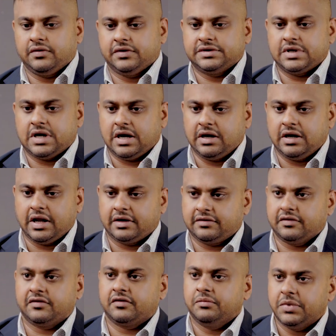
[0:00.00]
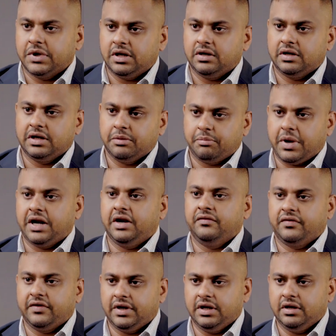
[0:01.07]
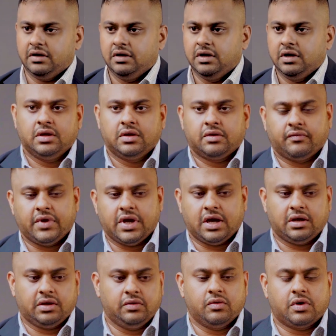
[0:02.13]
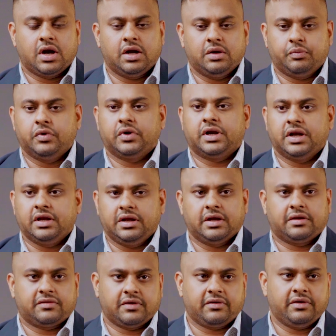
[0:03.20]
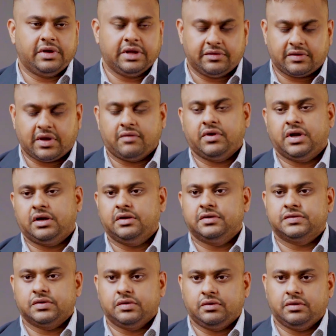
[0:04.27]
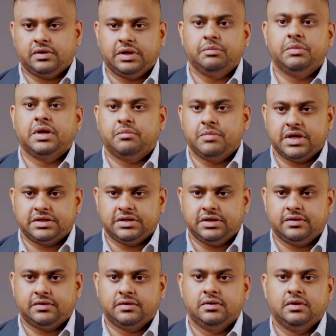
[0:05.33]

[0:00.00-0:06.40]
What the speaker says: was inaccessible in a paddy field where you can't put any excavators or any big machines.